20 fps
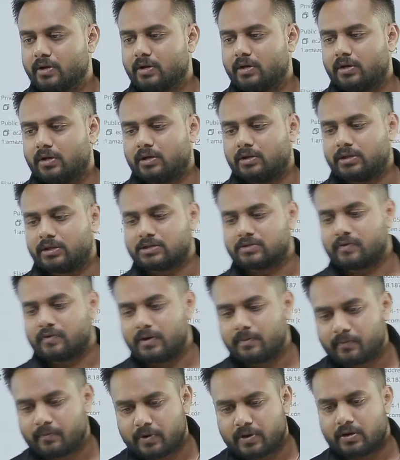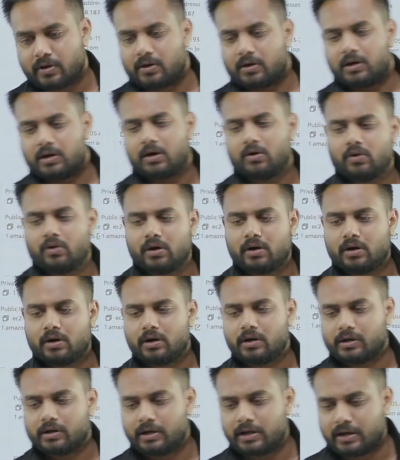this one. Now
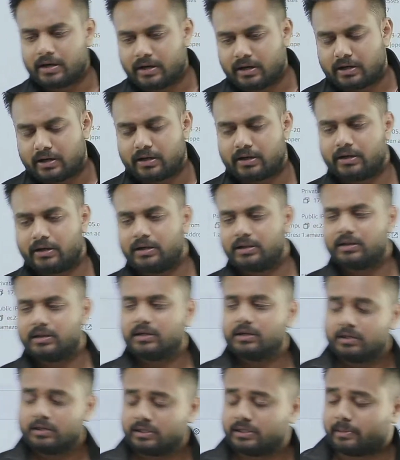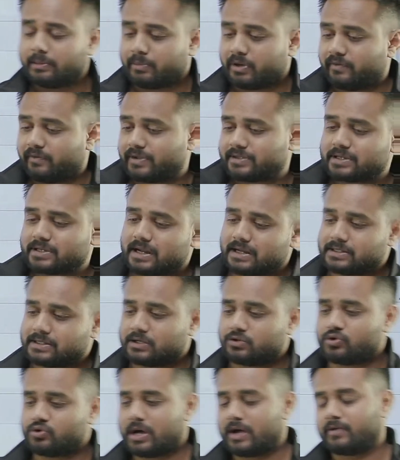here in the previous class
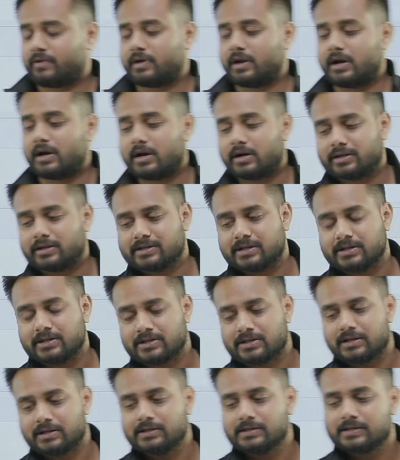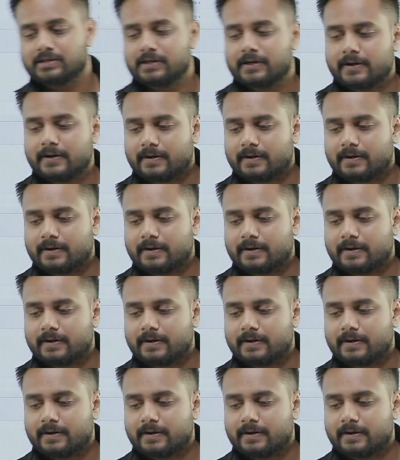actually I've created this instance.